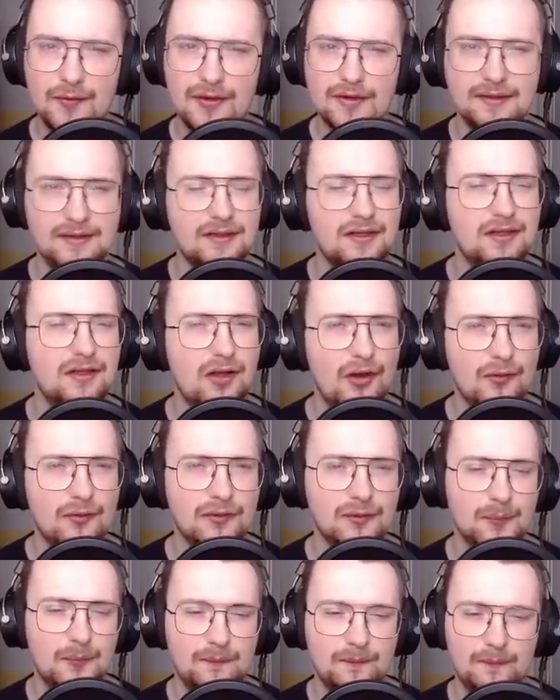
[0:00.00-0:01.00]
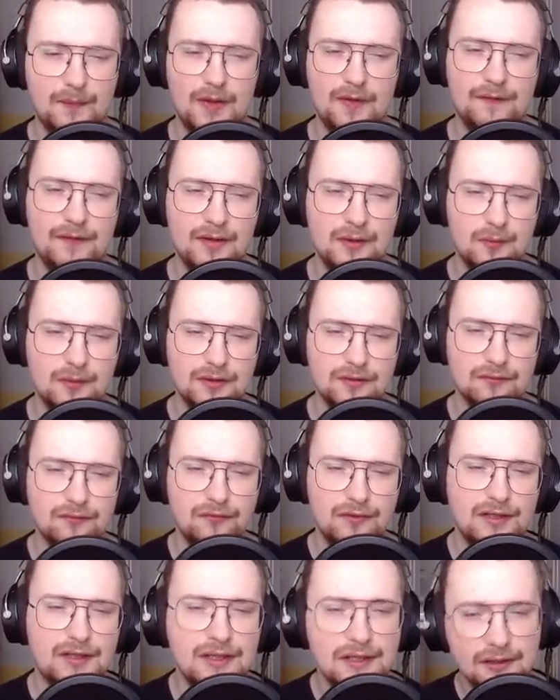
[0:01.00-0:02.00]
it's close. Pathfinder one's
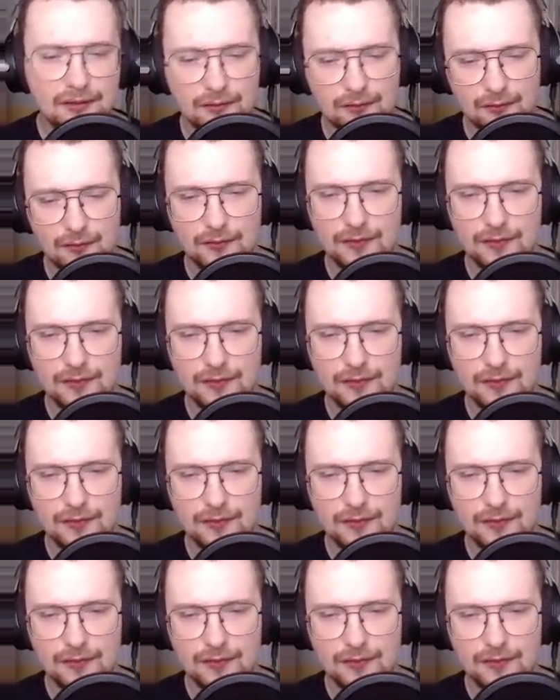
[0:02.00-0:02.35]
really cool.